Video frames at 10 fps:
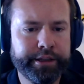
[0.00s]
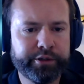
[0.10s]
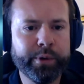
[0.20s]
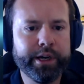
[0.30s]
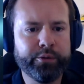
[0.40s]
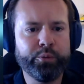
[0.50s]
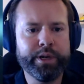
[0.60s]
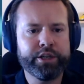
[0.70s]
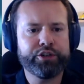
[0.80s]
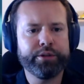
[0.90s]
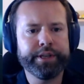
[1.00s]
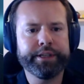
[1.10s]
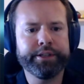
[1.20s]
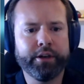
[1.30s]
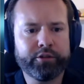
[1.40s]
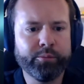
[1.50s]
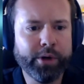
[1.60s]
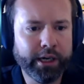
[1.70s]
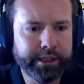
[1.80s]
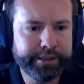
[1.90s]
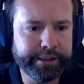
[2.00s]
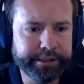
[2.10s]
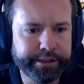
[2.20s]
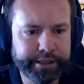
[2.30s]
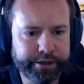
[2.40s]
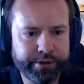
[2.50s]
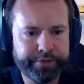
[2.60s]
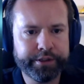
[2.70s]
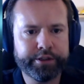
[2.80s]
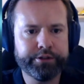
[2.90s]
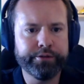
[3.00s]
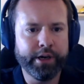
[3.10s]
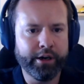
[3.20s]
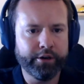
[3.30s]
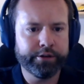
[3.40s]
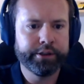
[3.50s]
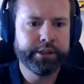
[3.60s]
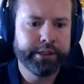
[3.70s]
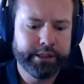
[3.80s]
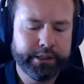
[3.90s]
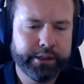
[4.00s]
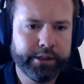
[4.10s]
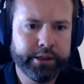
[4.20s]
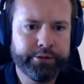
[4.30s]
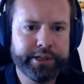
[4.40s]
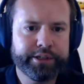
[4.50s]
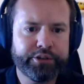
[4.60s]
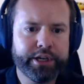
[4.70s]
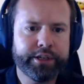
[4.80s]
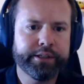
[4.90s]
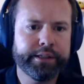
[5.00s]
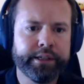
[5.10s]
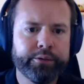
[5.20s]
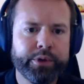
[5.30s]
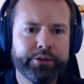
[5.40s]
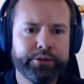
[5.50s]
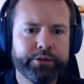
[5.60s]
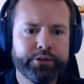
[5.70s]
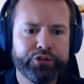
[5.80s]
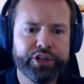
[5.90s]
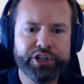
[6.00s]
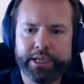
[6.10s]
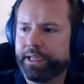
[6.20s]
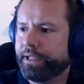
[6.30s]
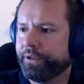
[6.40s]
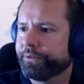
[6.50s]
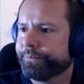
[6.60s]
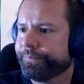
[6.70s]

way, we ensure that the Dart compiler sees there's a reference to our registrations and it won't tree shake it out.